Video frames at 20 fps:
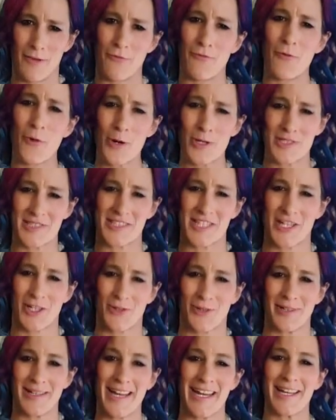force
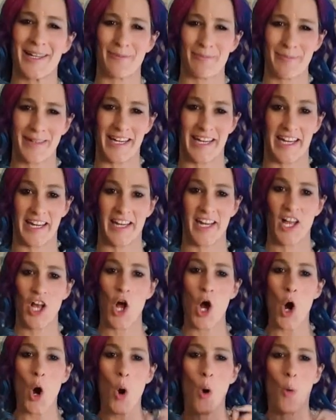that created me,
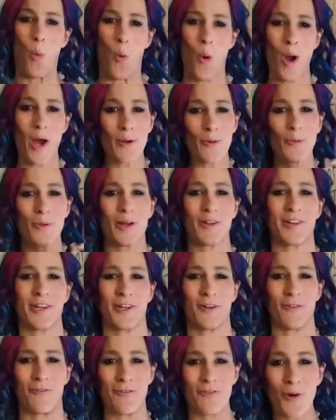what will
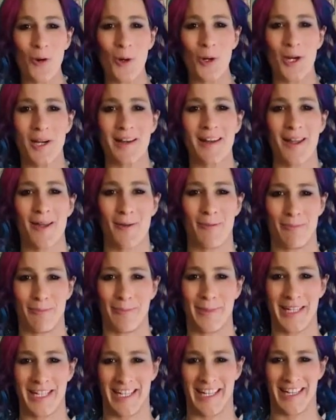it afford
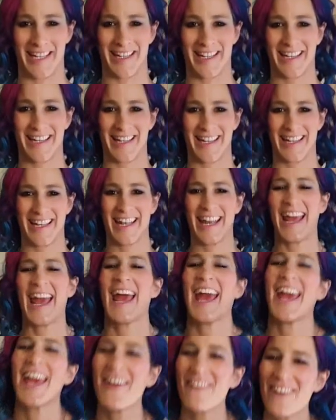me?
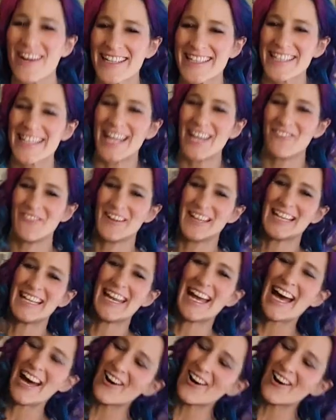And what did I find